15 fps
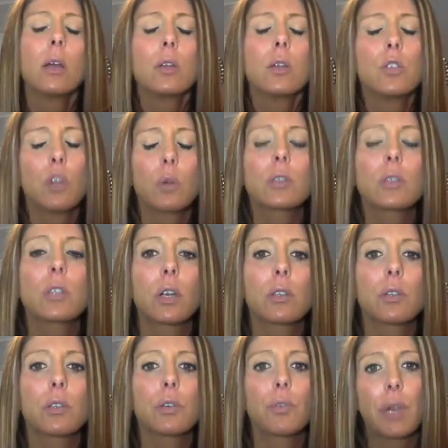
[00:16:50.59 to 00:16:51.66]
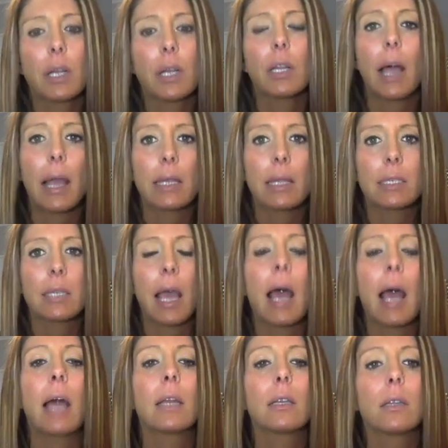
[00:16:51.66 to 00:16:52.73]
Joe starts to realize
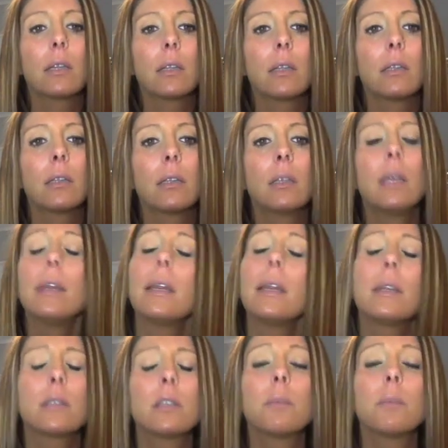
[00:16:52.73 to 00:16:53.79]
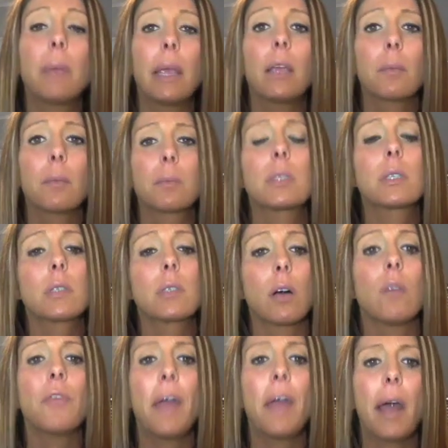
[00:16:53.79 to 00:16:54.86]
that he needs to make
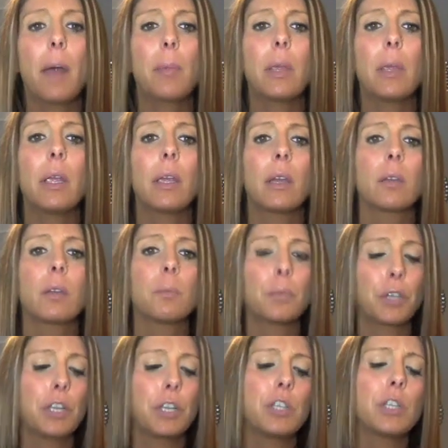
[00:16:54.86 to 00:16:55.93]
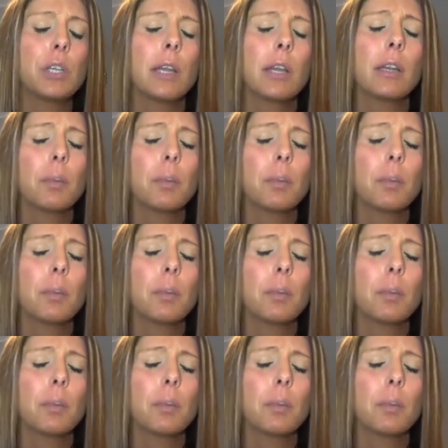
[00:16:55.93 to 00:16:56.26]
himself happy in